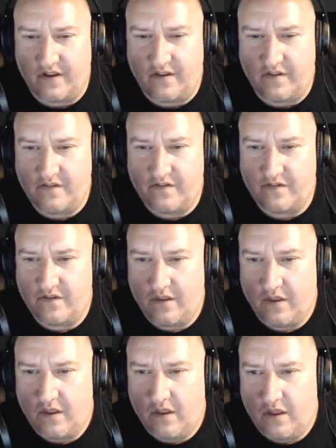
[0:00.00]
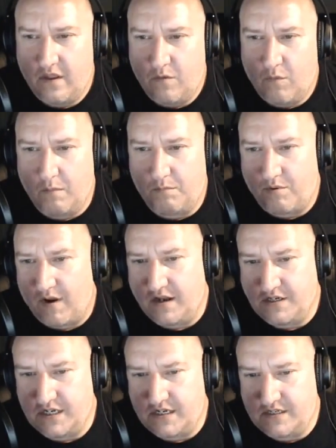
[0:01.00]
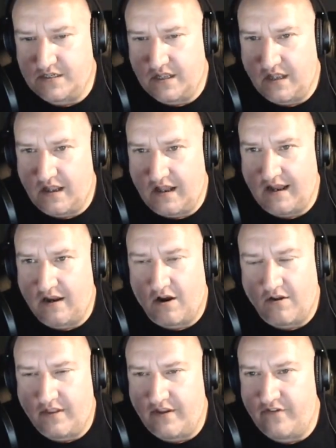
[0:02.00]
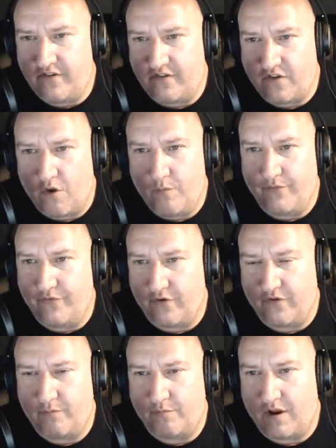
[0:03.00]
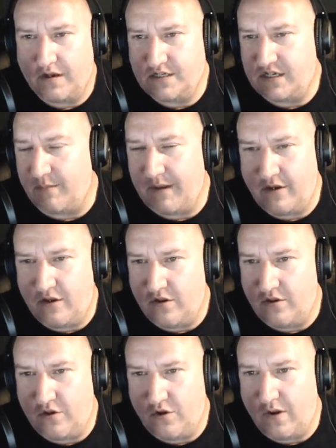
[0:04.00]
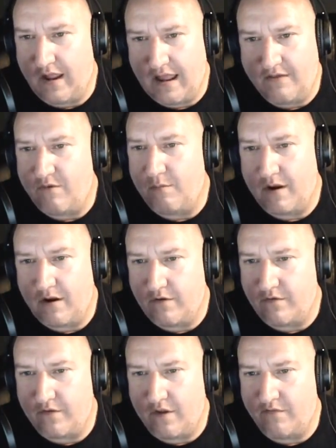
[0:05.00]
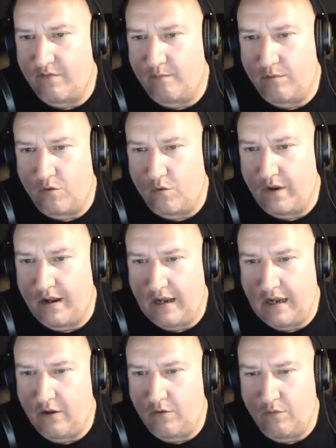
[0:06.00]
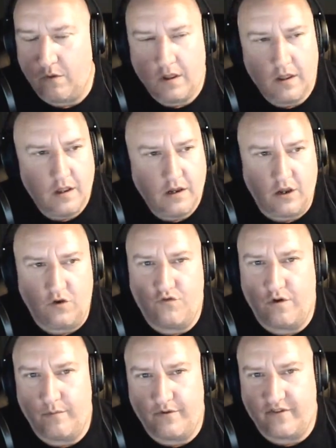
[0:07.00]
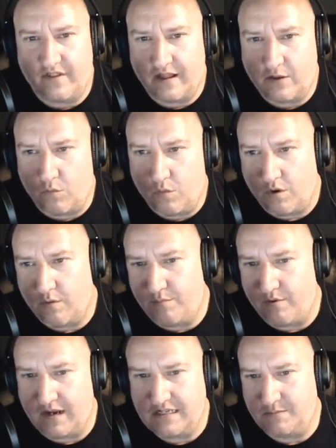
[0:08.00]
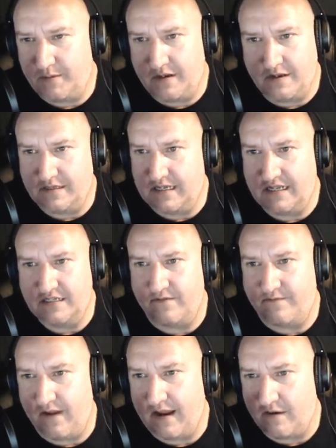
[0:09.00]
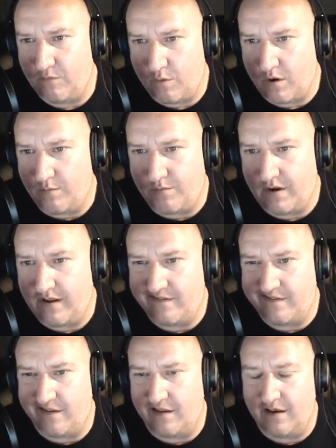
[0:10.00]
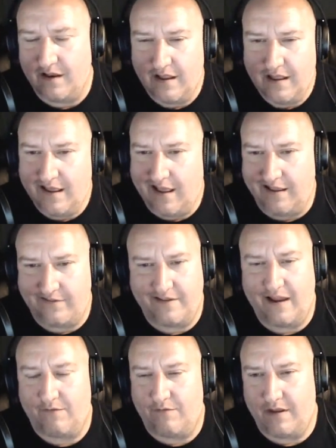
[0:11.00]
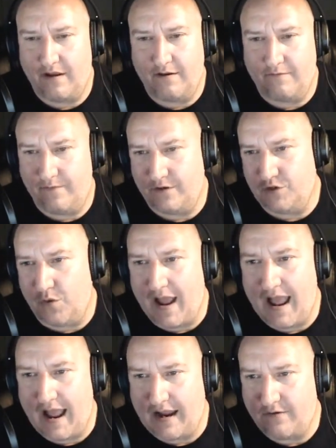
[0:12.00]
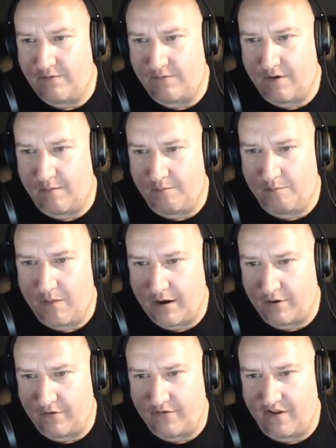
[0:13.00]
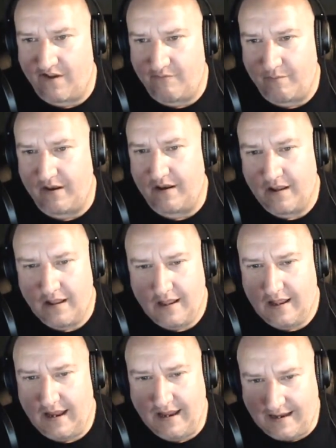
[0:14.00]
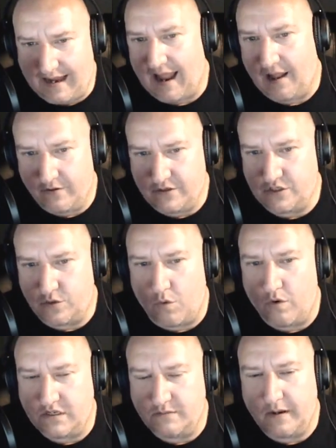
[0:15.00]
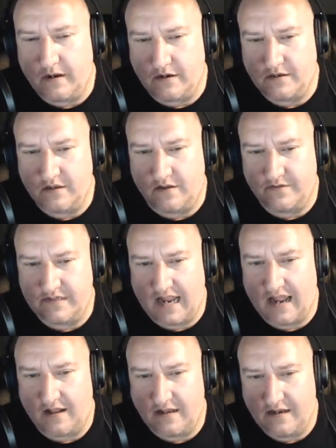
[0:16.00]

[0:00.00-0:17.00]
is, what projects, like, are these just open source projects? I mean, do you have a Microsoft employee who contributes a lot to WordPress because he's a fan of WordPress and it's not really an official act from Microsoft, but he counts towards Microsoft's tally?